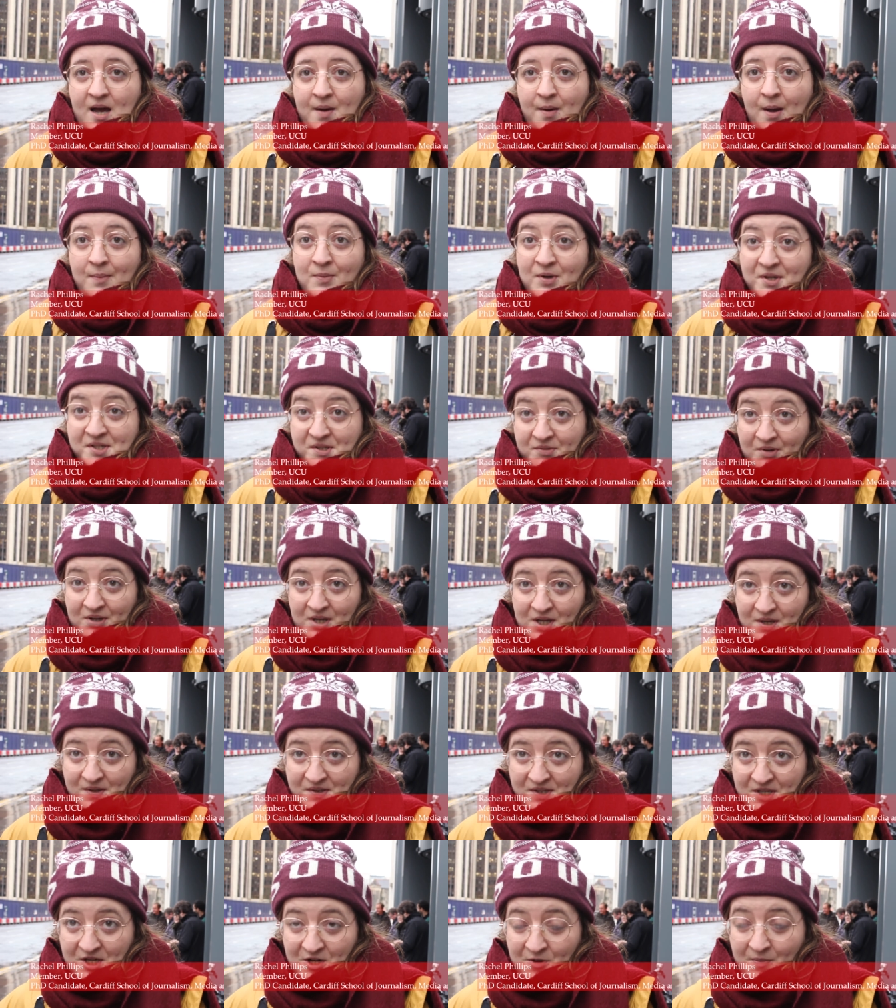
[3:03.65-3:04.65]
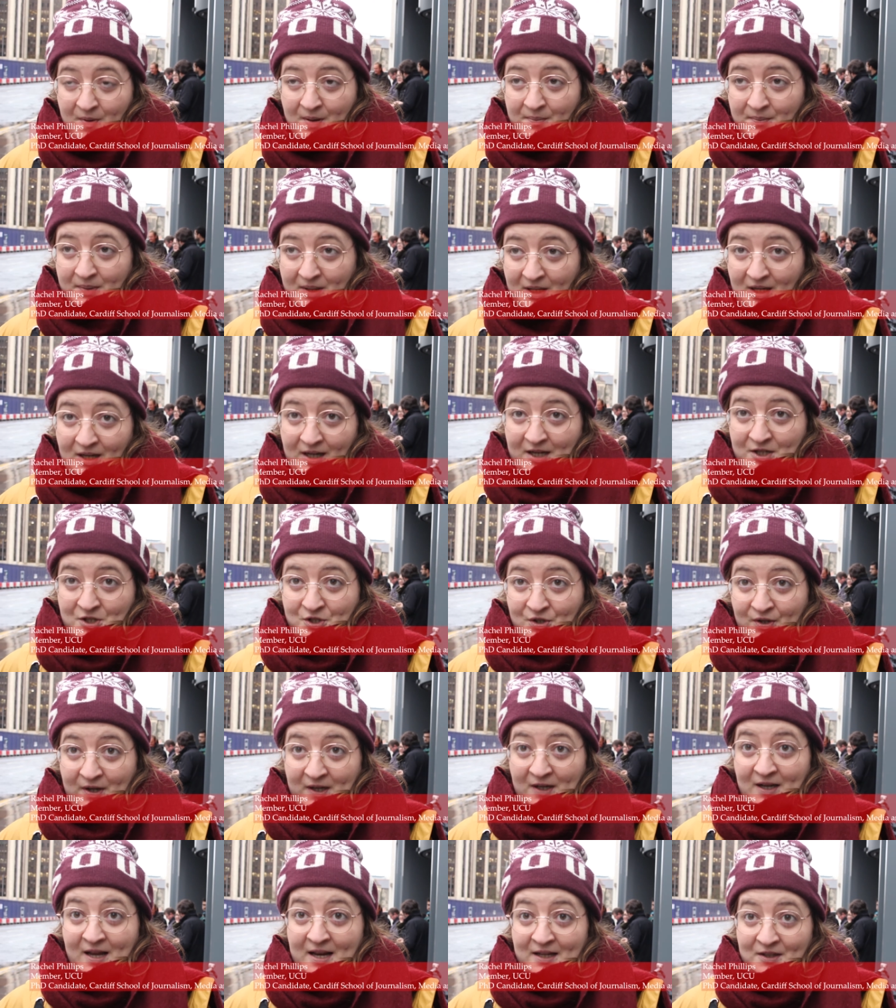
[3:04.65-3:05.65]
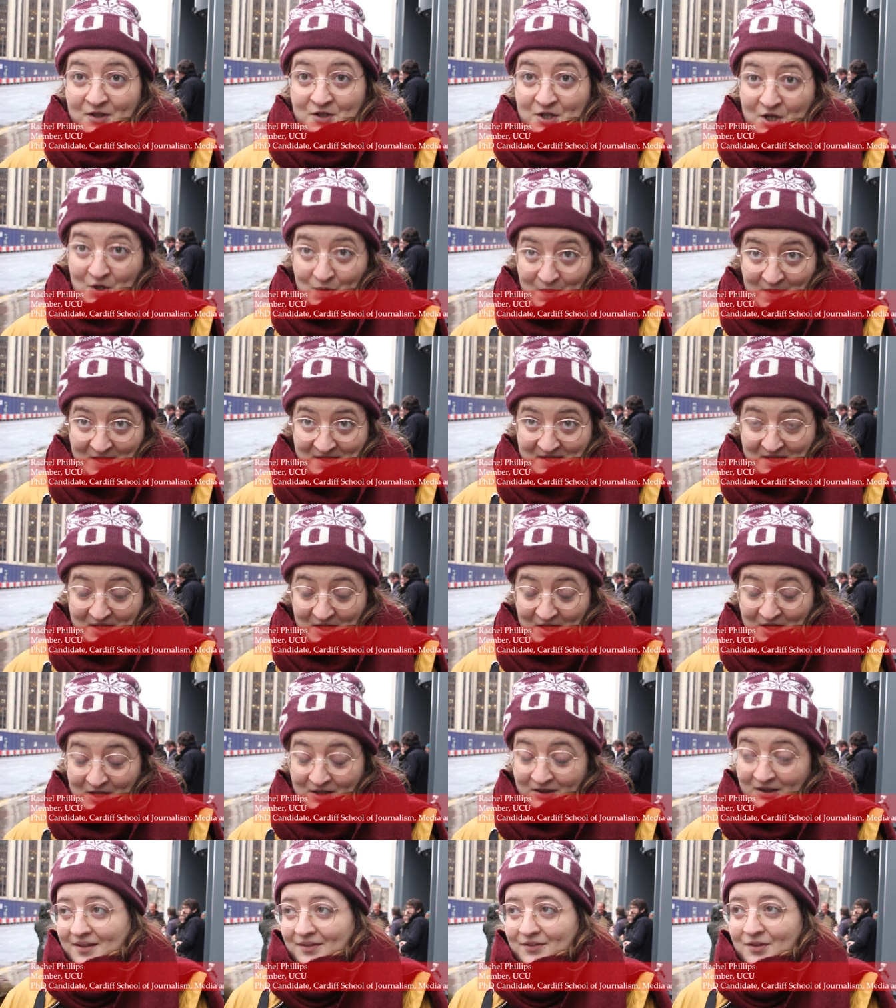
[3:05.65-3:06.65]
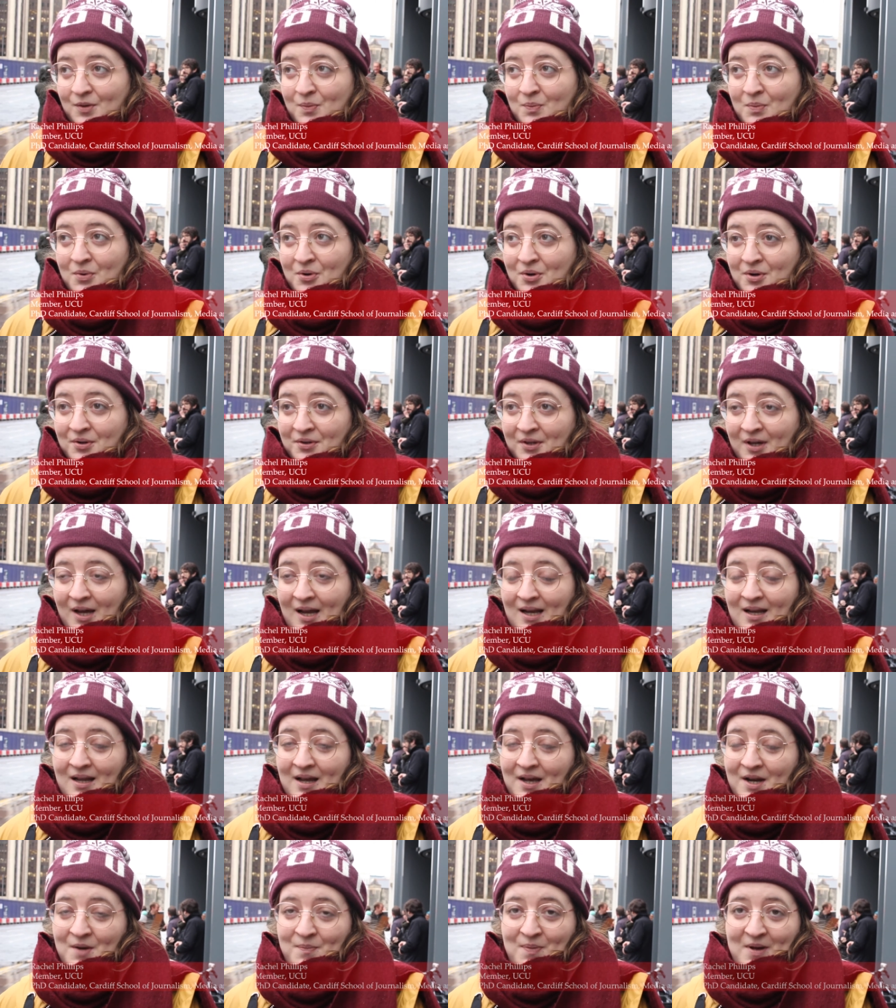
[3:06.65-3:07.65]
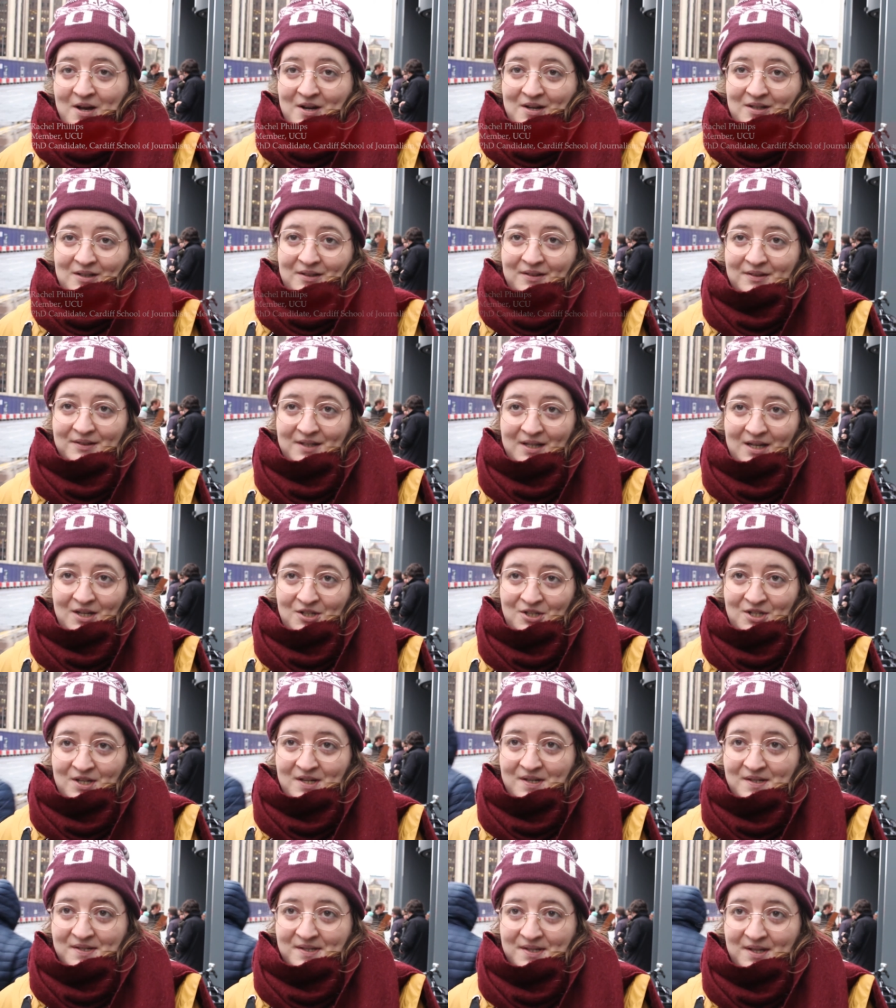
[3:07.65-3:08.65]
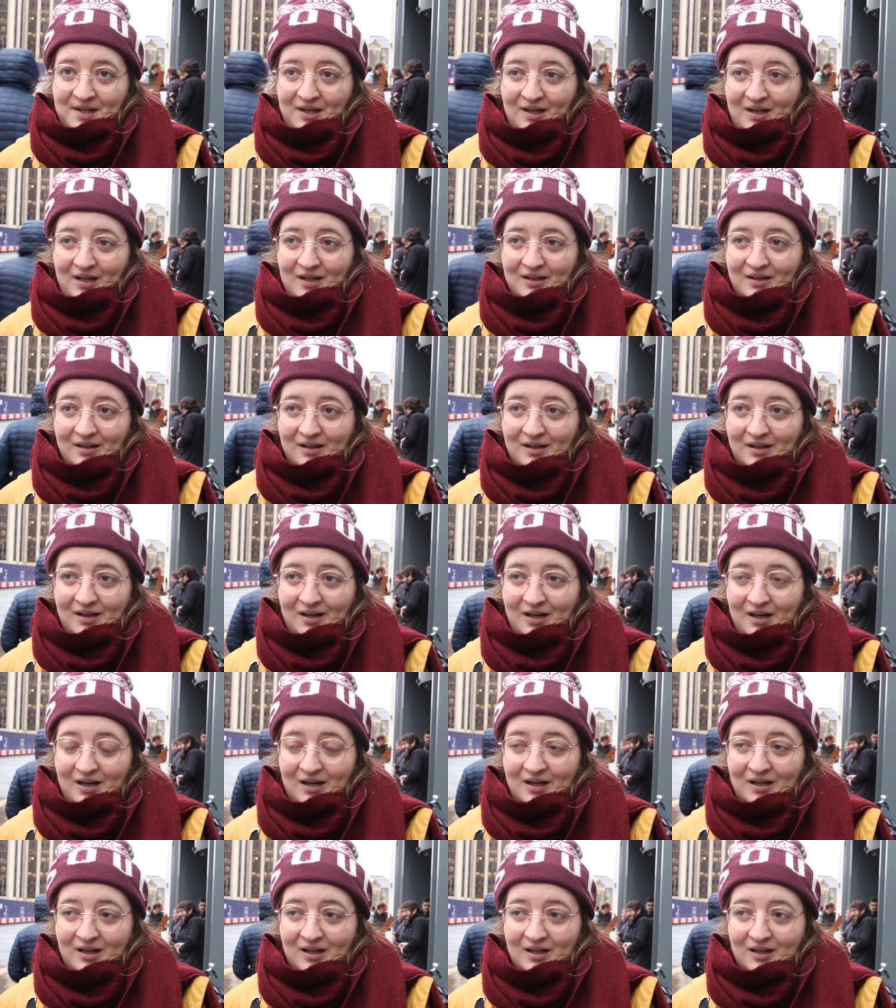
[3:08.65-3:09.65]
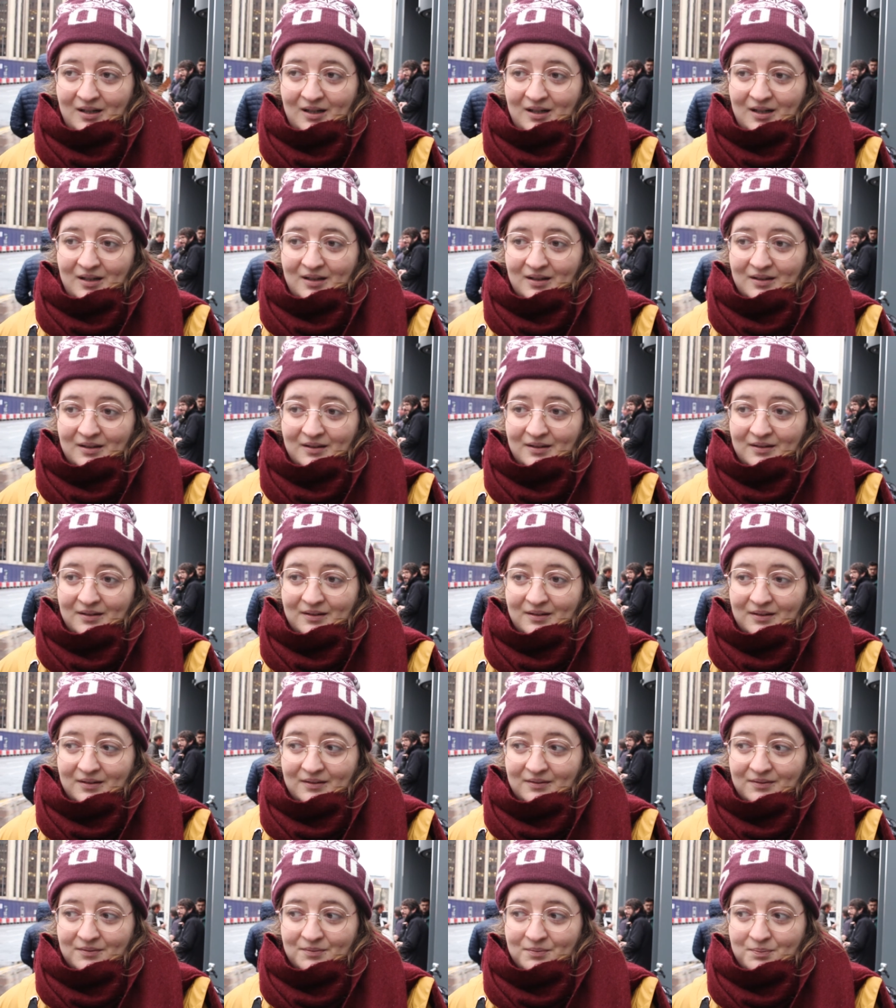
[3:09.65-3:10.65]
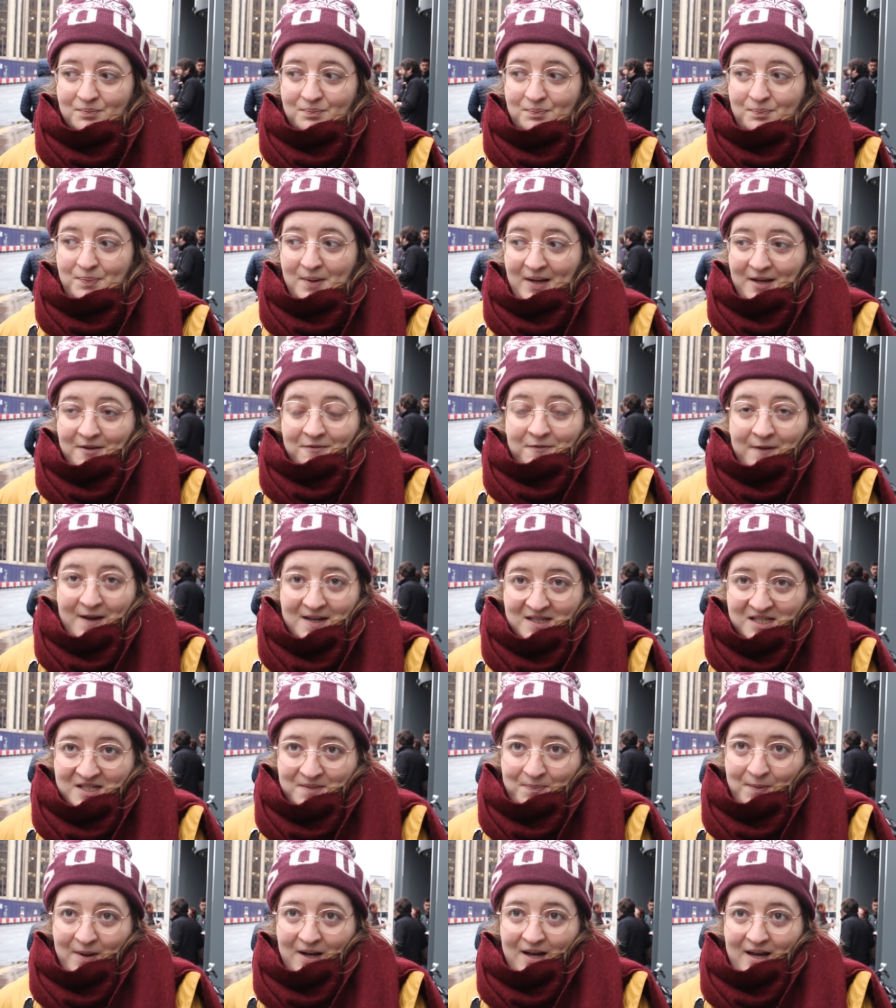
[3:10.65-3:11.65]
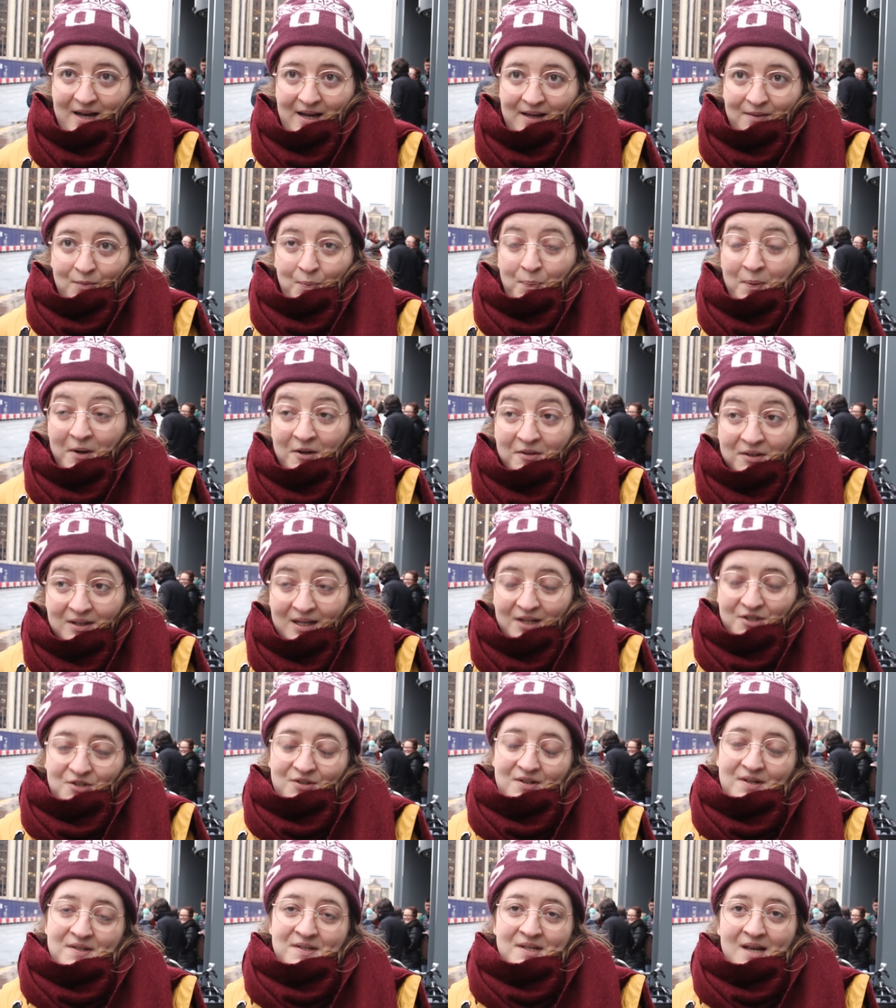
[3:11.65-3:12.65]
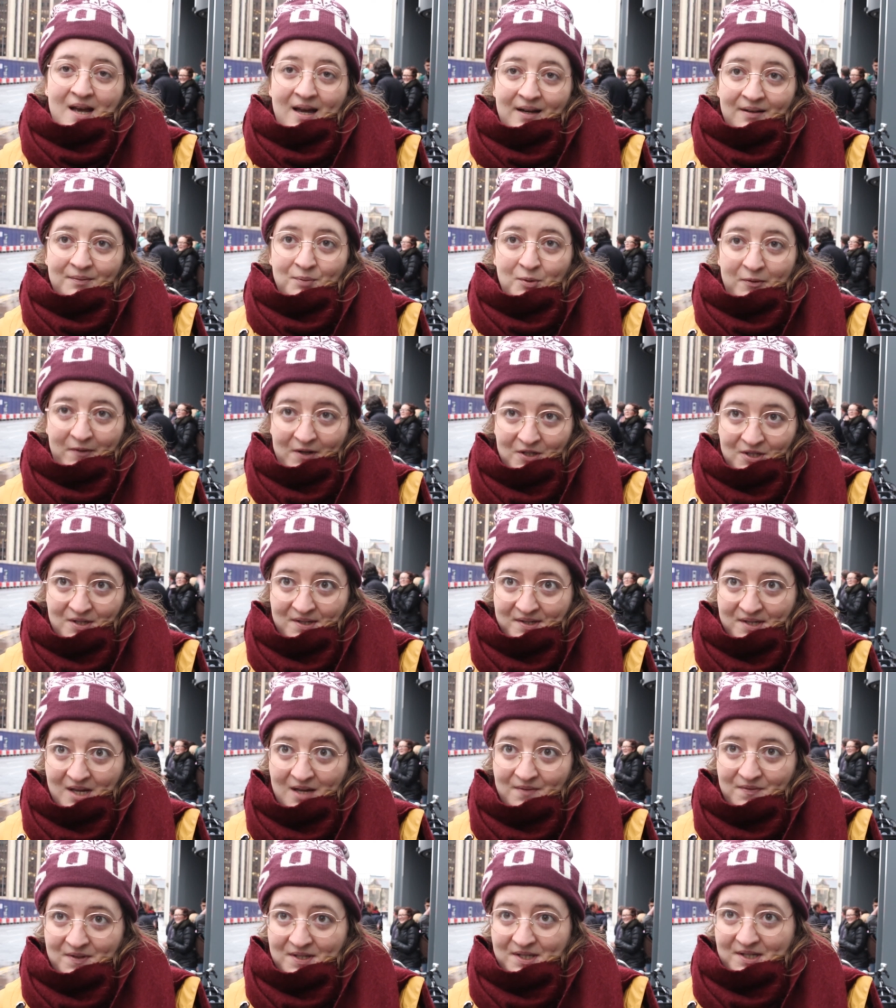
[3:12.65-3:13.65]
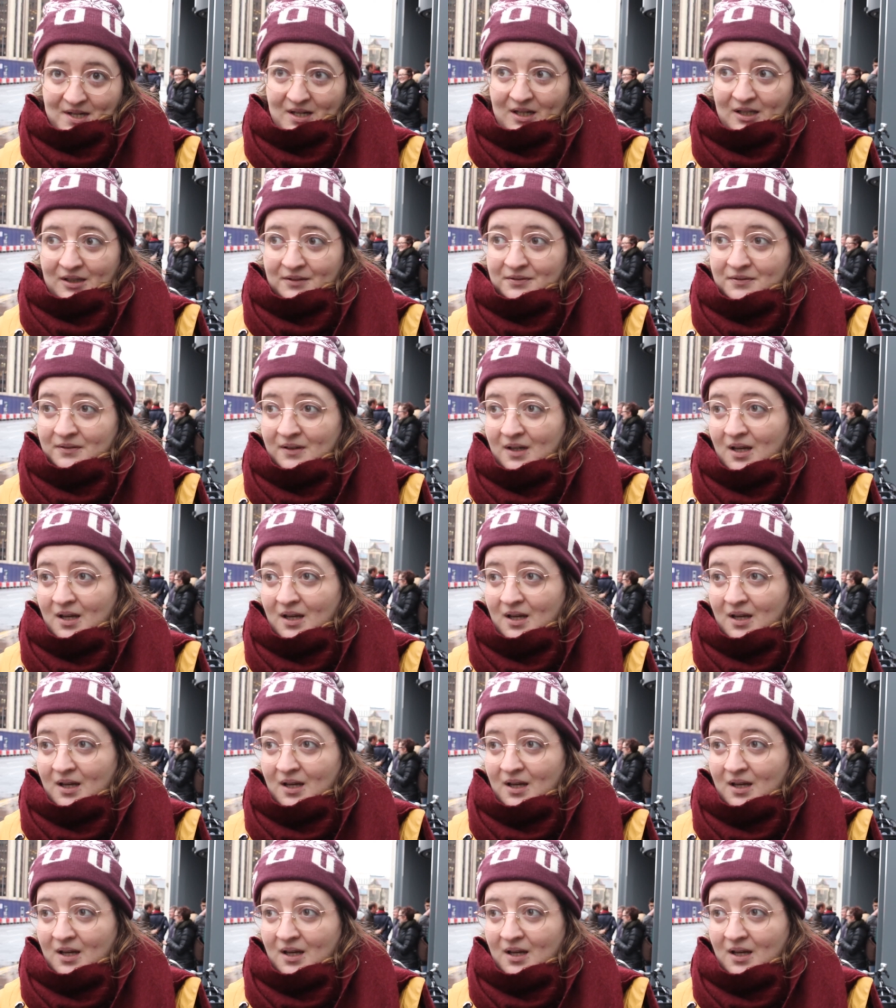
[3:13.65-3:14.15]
I'm also a UCU member. I joined like 2 weeks ago. The more that I learn about the issues that are being faced by both lecturers and professional service staff,